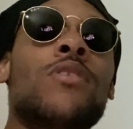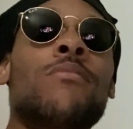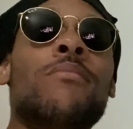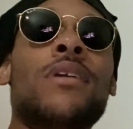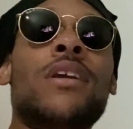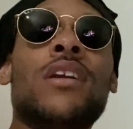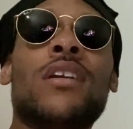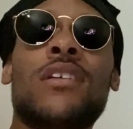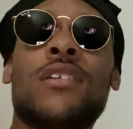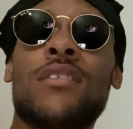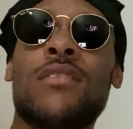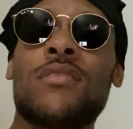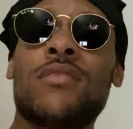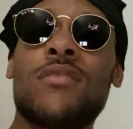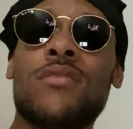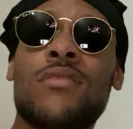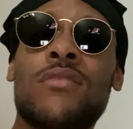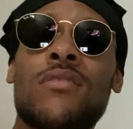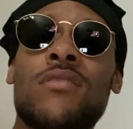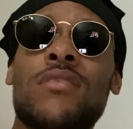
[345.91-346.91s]
a bit?
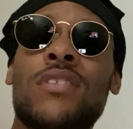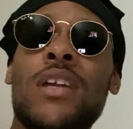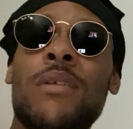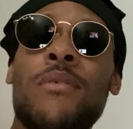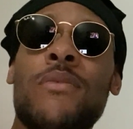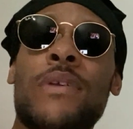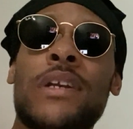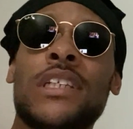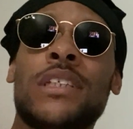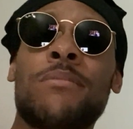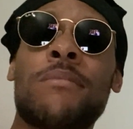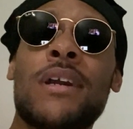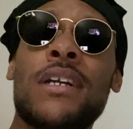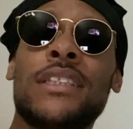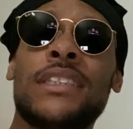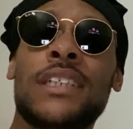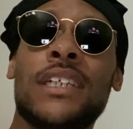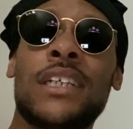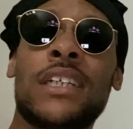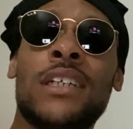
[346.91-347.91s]
They be wasting my
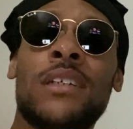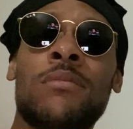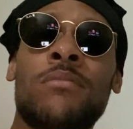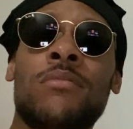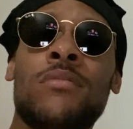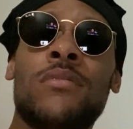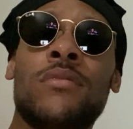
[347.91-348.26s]
time?